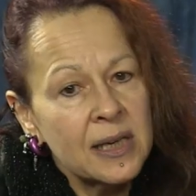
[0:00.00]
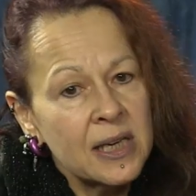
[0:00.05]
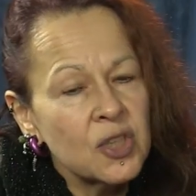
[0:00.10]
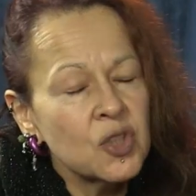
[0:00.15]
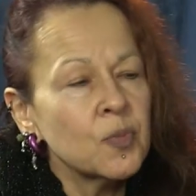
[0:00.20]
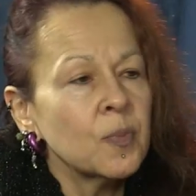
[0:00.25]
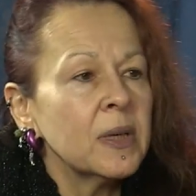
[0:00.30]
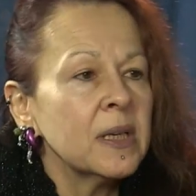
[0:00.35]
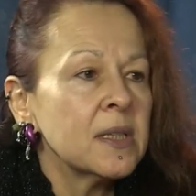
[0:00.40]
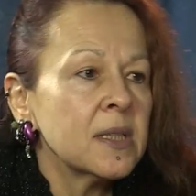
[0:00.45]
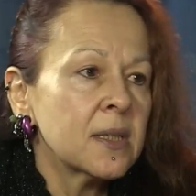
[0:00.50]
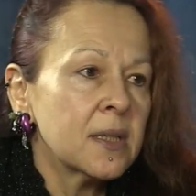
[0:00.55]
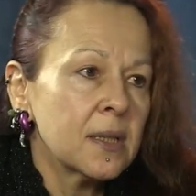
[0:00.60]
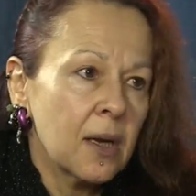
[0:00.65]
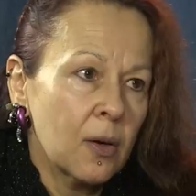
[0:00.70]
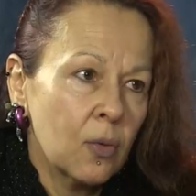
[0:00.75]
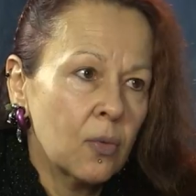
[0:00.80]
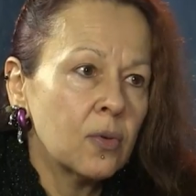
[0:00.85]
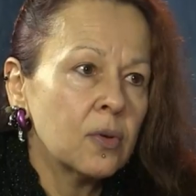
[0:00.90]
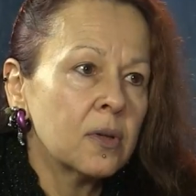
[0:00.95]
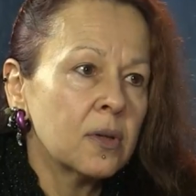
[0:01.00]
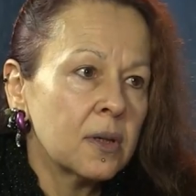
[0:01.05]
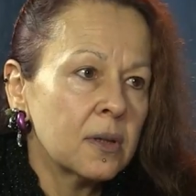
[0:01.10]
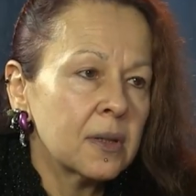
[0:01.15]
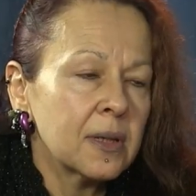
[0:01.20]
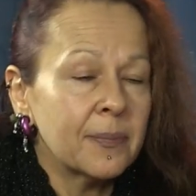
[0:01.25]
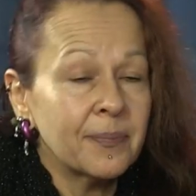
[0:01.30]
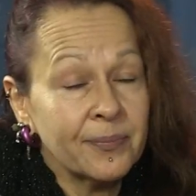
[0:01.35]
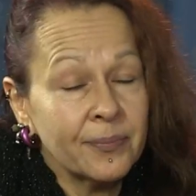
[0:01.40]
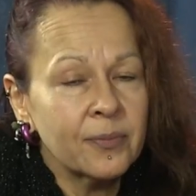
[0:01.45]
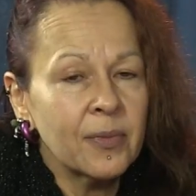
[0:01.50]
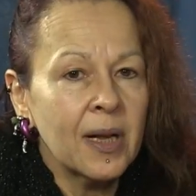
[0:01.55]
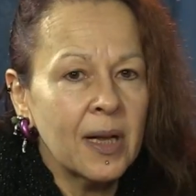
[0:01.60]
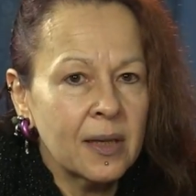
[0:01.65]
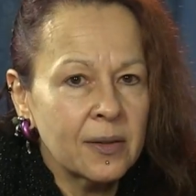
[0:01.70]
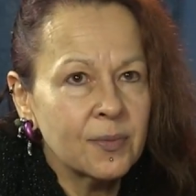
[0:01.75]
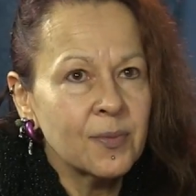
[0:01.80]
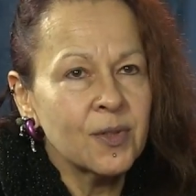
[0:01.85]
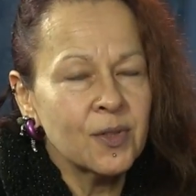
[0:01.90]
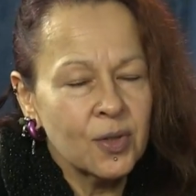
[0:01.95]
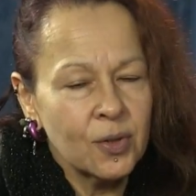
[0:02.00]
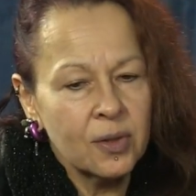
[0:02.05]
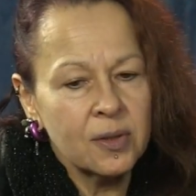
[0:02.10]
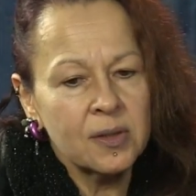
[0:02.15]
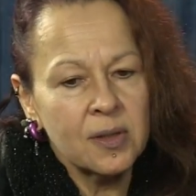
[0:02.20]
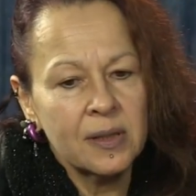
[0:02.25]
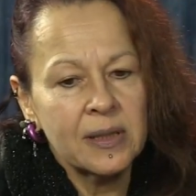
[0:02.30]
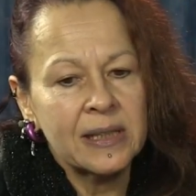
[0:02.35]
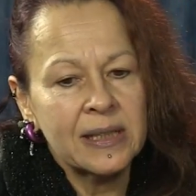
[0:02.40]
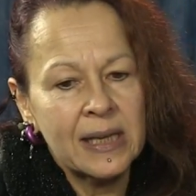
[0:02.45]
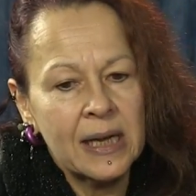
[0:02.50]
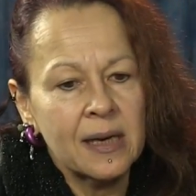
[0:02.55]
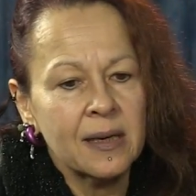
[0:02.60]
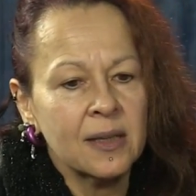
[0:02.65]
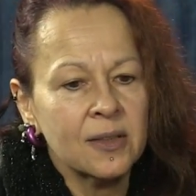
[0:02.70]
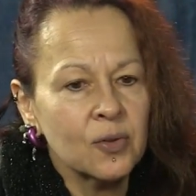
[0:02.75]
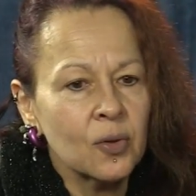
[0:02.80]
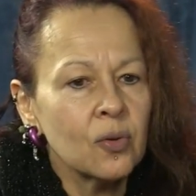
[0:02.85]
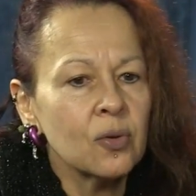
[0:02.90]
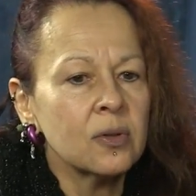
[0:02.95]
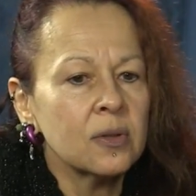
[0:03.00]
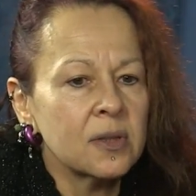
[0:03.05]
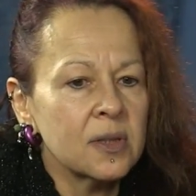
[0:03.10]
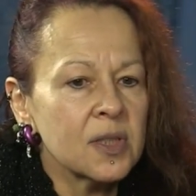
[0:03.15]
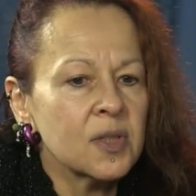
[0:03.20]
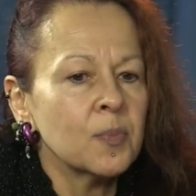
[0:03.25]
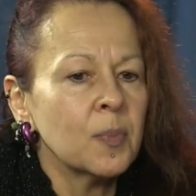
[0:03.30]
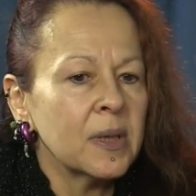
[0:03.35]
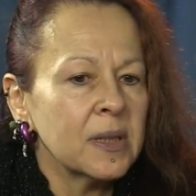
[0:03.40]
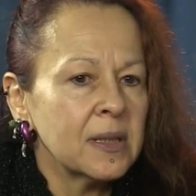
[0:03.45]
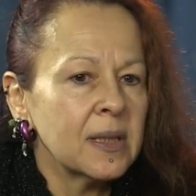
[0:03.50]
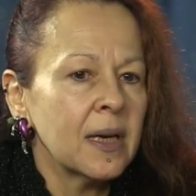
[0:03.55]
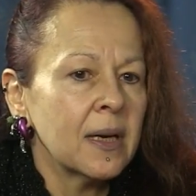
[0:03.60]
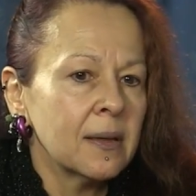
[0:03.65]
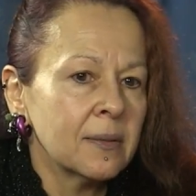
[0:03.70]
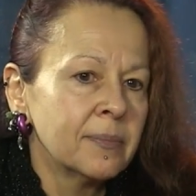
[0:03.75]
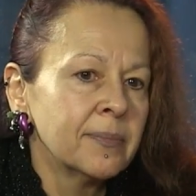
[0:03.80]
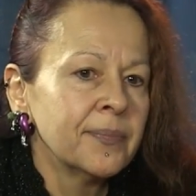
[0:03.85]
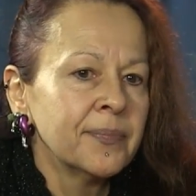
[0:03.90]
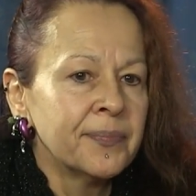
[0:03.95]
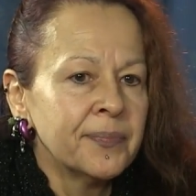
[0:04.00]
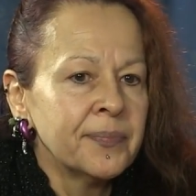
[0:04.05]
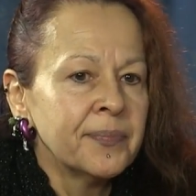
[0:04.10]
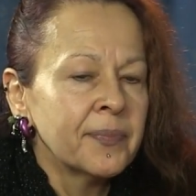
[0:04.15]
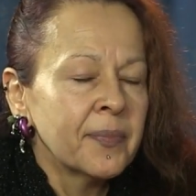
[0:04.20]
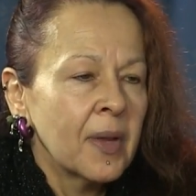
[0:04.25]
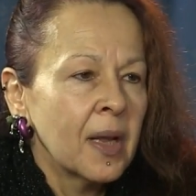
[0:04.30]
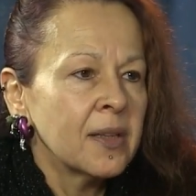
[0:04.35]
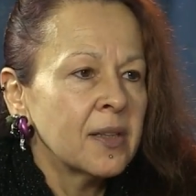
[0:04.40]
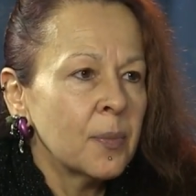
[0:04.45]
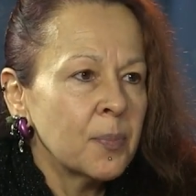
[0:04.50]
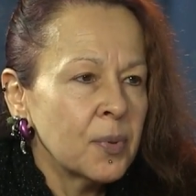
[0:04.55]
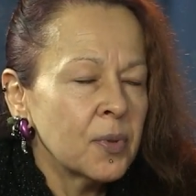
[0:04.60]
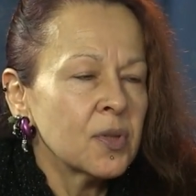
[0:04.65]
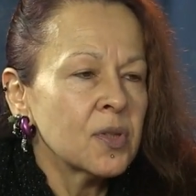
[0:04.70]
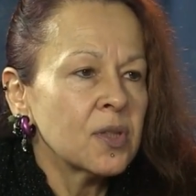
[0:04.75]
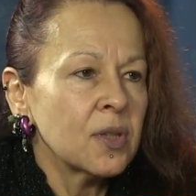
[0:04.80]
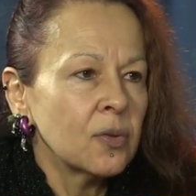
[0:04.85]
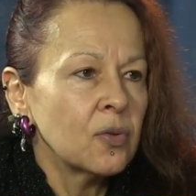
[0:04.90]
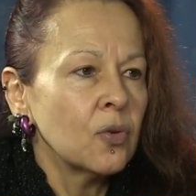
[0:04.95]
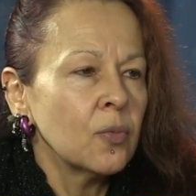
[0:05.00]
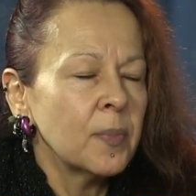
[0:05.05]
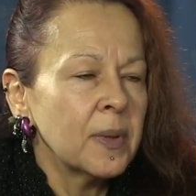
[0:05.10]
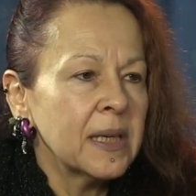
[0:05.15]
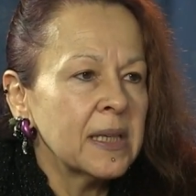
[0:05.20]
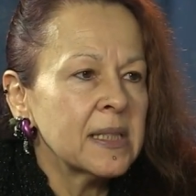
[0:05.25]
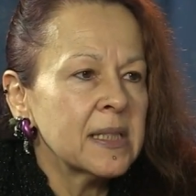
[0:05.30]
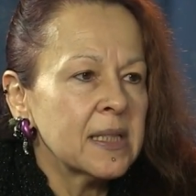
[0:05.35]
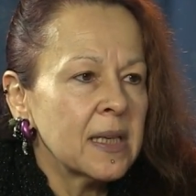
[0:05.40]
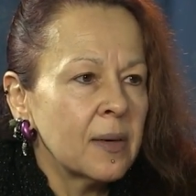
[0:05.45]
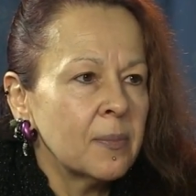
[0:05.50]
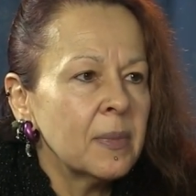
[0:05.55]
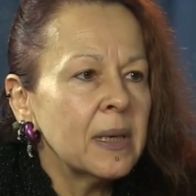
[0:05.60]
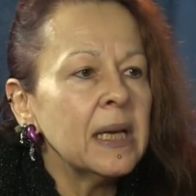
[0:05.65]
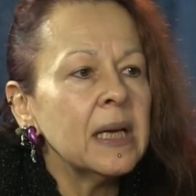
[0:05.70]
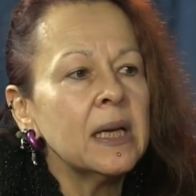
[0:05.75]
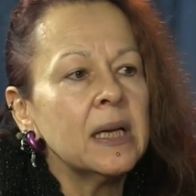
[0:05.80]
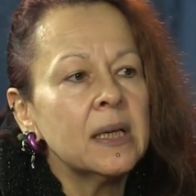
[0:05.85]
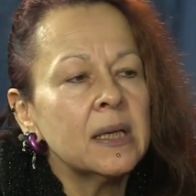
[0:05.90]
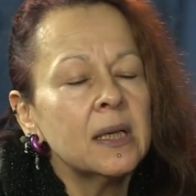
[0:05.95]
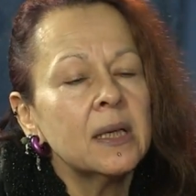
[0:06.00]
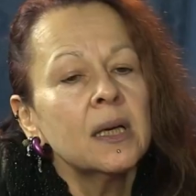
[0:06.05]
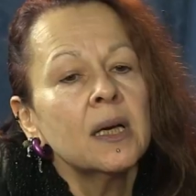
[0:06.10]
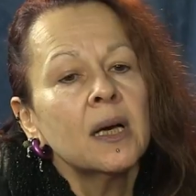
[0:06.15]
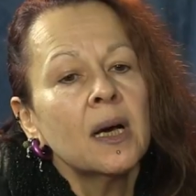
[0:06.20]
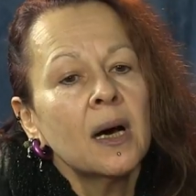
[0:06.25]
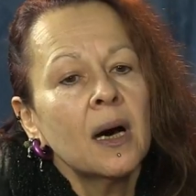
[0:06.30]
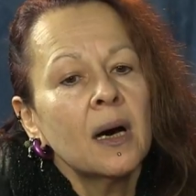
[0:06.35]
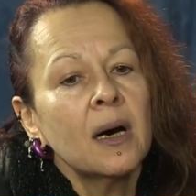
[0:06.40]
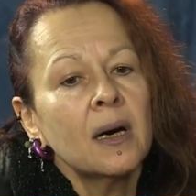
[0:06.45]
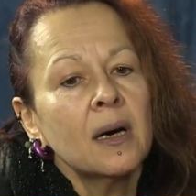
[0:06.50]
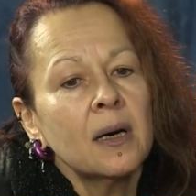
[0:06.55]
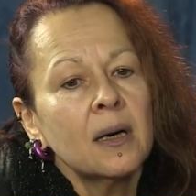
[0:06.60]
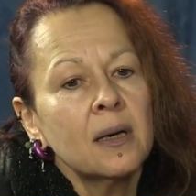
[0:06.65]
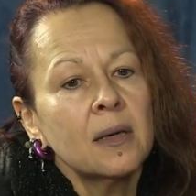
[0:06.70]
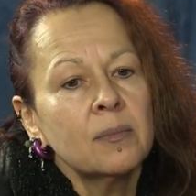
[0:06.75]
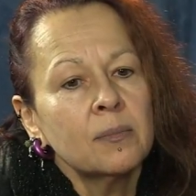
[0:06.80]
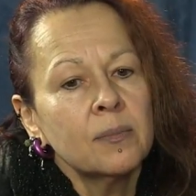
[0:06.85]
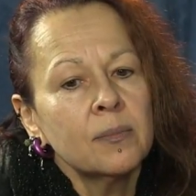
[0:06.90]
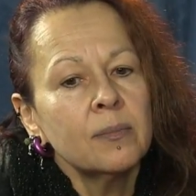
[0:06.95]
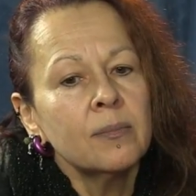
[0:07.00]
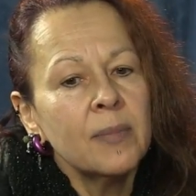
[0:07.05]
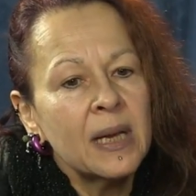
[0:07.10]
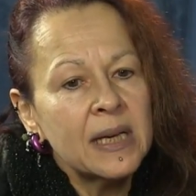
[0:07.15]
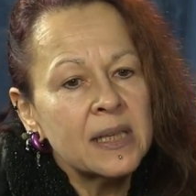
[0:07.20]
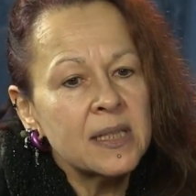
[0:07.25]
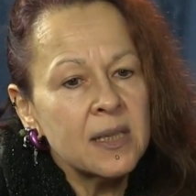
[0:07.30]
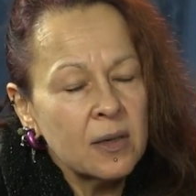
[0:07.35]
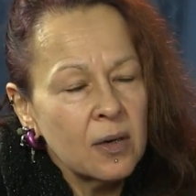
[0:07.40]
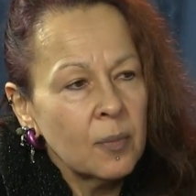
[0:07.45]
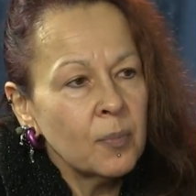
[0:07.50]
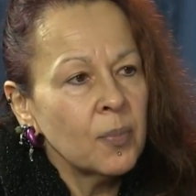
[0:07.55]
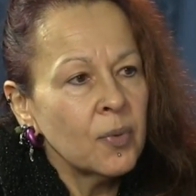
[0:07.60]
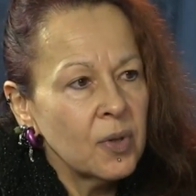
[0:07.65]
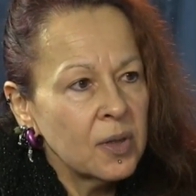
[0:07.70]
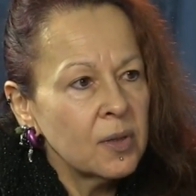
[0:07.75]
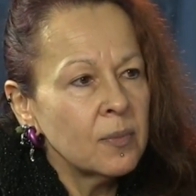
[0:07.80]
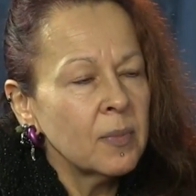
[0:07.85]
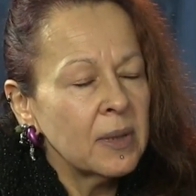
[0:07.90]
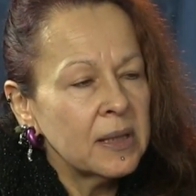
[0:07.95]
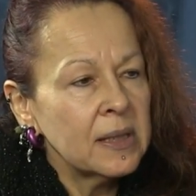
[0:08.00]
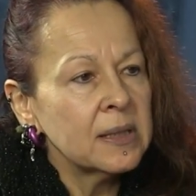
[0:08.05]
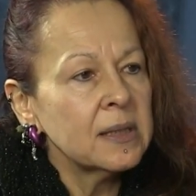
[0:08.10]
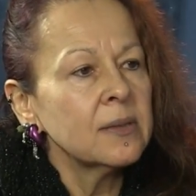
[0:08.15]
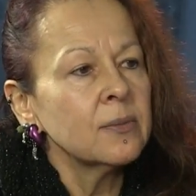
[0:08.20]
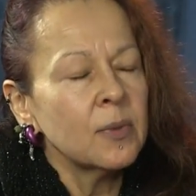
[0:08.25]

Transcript: arrangements. The owner, well, certainly they are not owners, but mm -hmm. they're the person who brings them in mm -hmm. uh, makes an appointment.